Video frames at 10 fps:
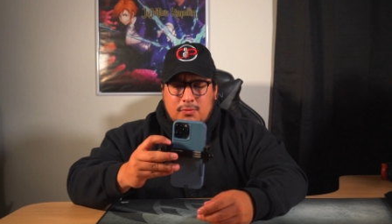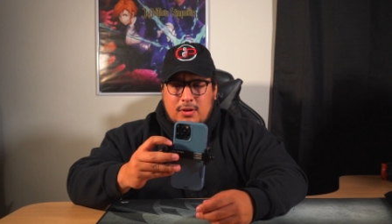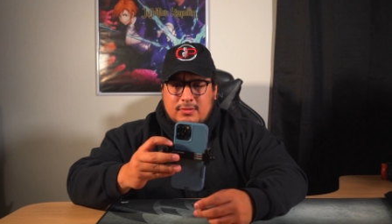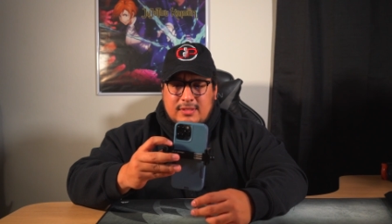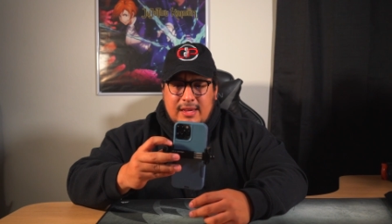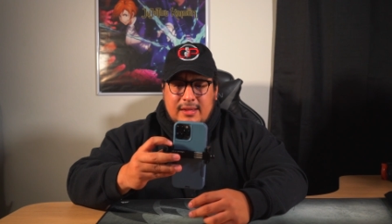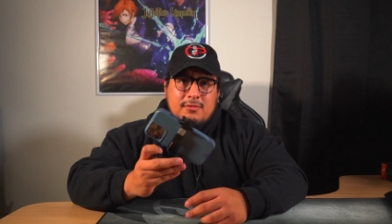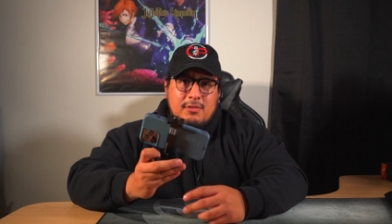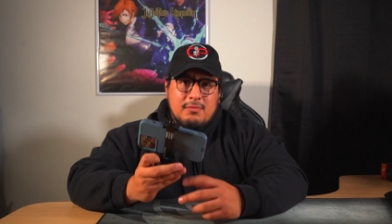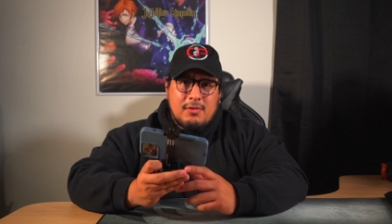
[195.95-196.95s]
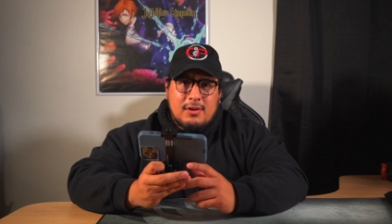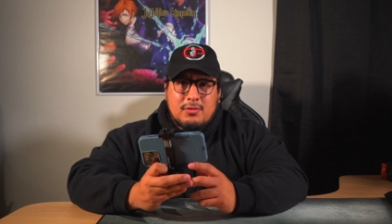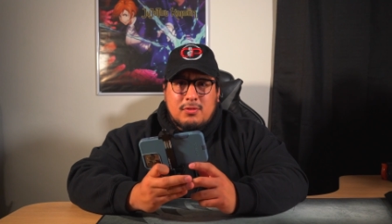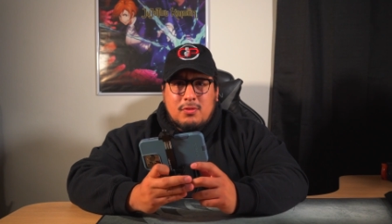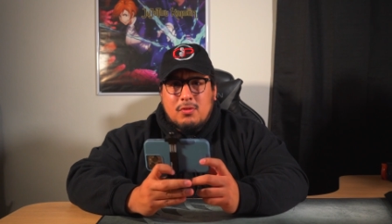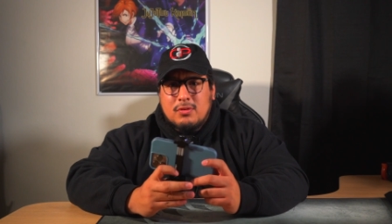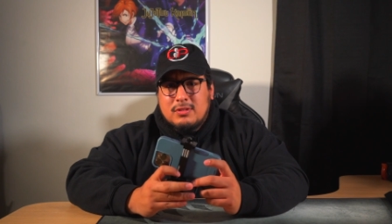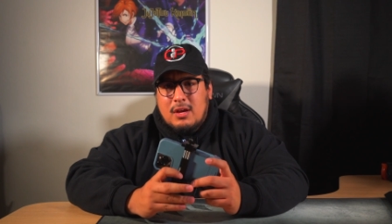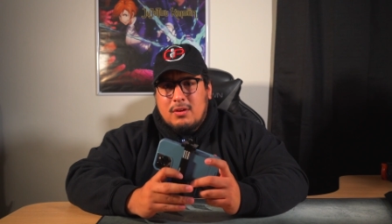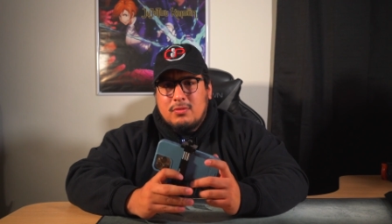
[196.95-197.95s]
rotate from vertical to
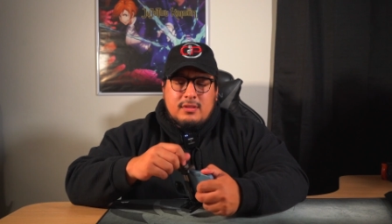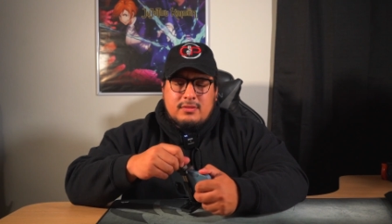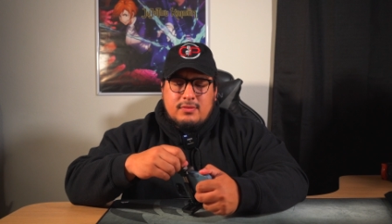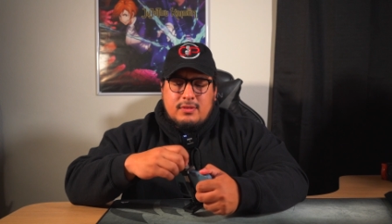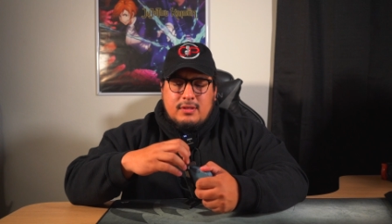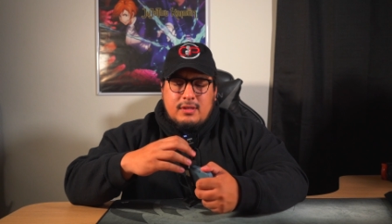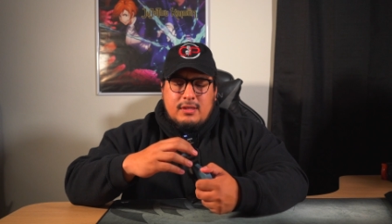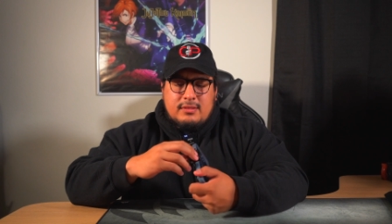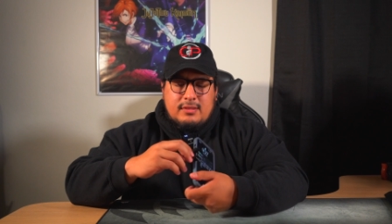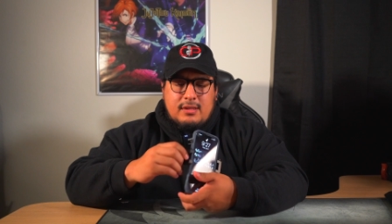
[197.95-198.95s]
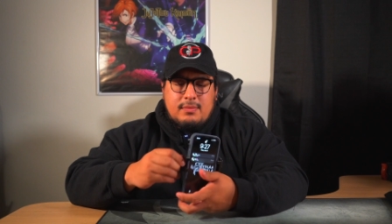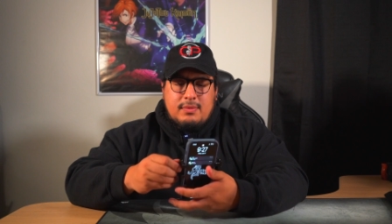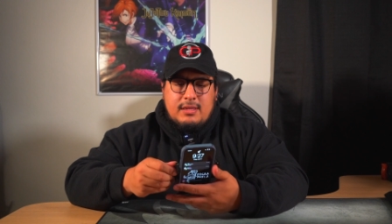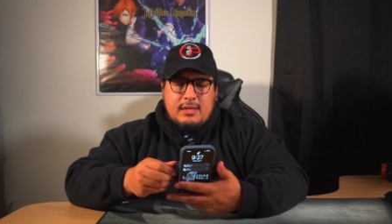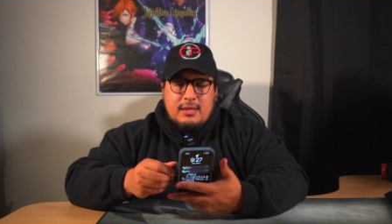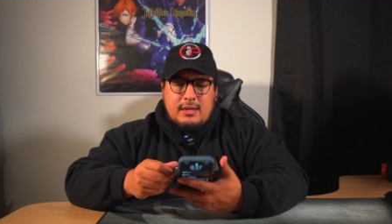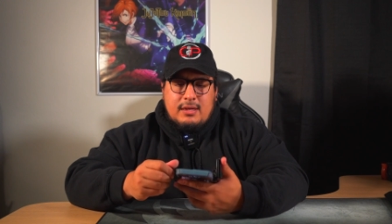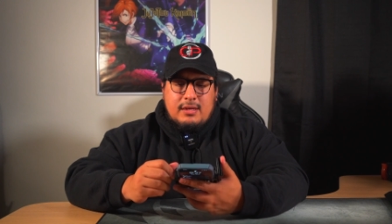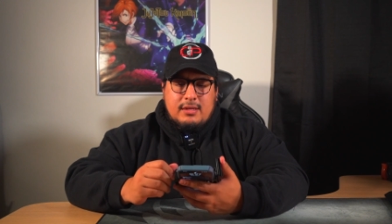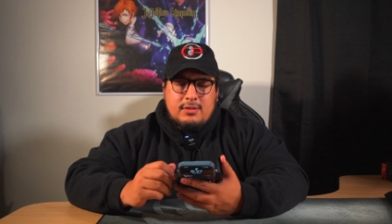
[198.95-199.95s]
horizontal. This one is gonna be
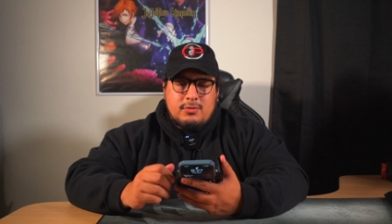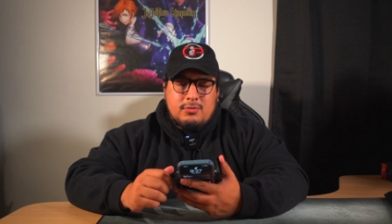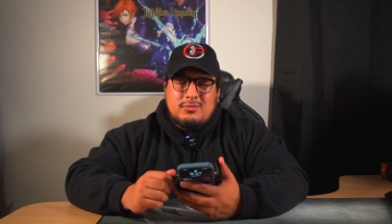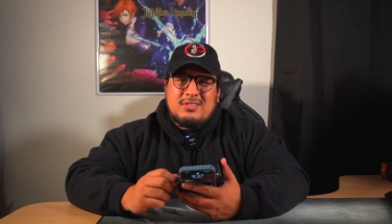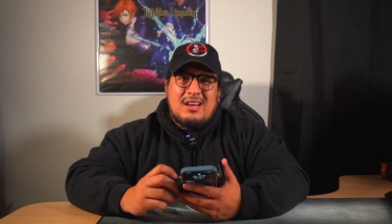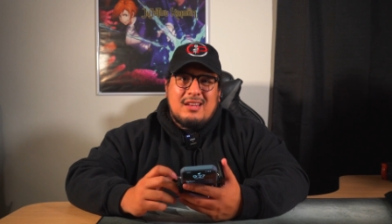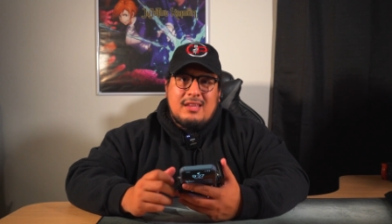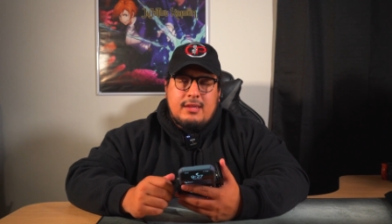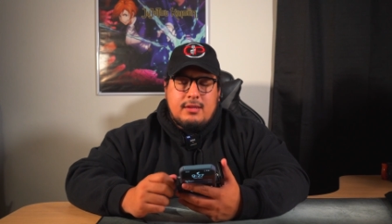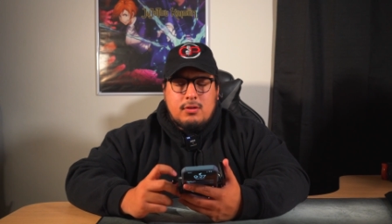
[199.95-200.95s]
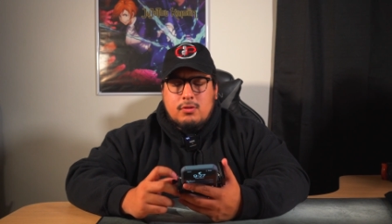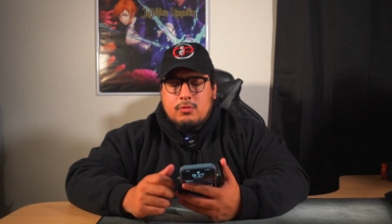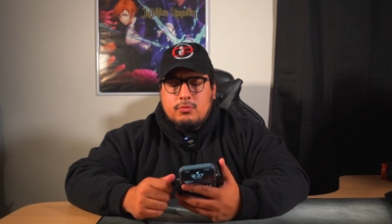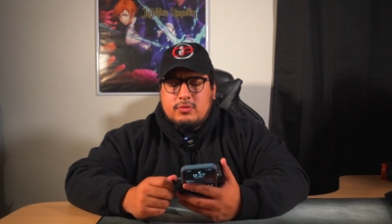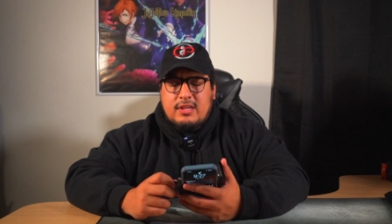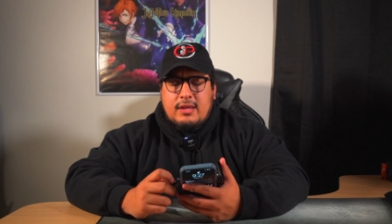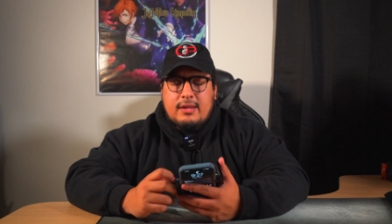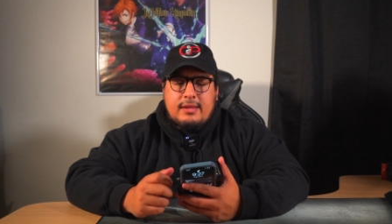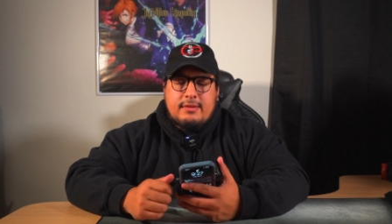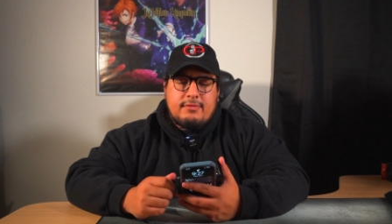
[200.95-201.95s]
a Ulzani or
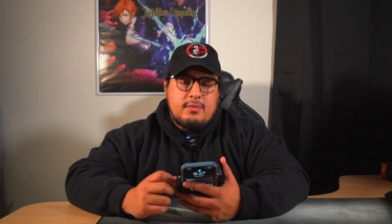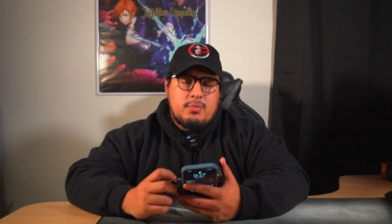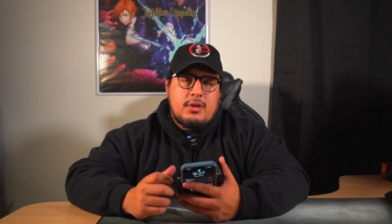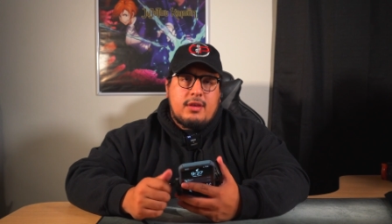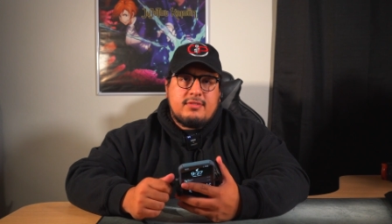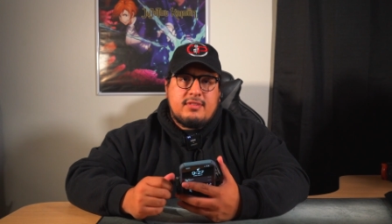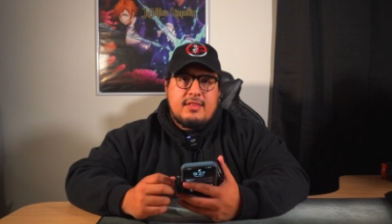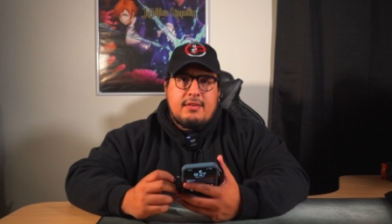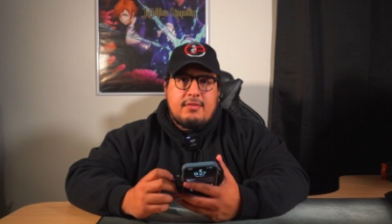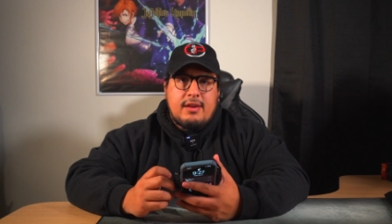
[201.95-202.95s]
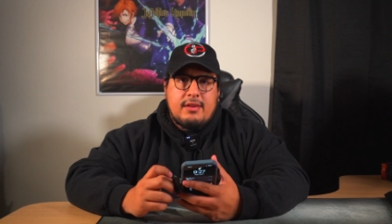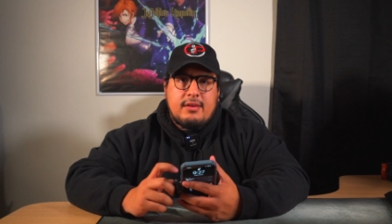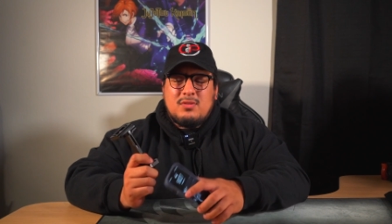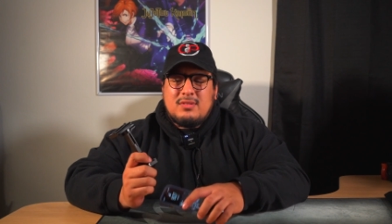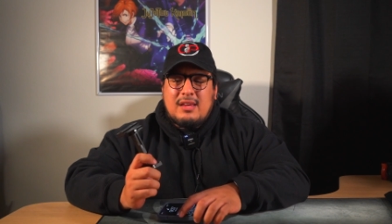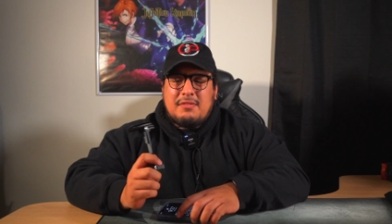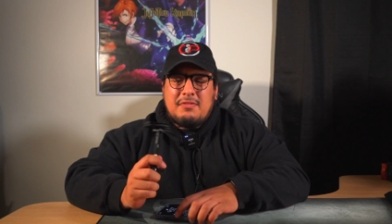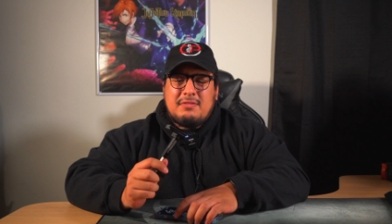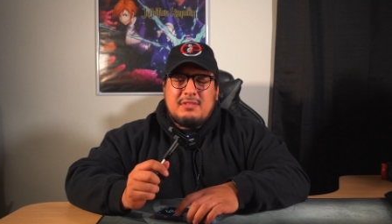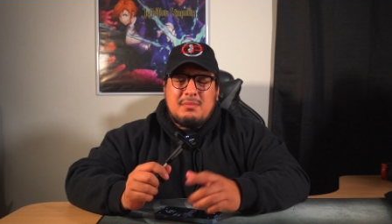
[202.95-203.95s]
Ulzani, if I'm pronouncing that right. This one's like
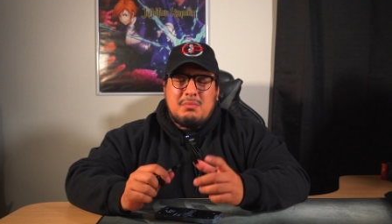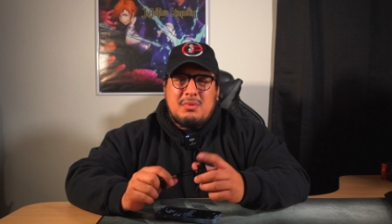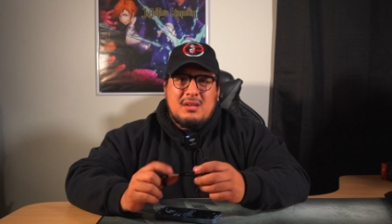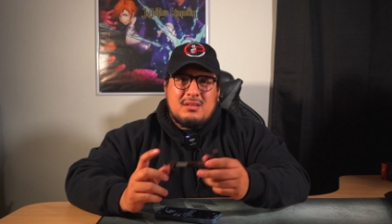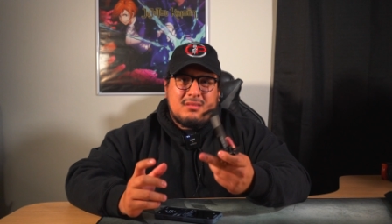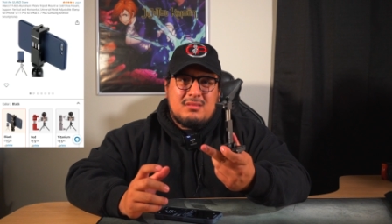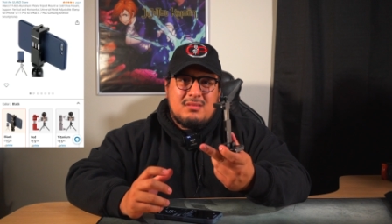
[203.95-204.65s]
15 bucks.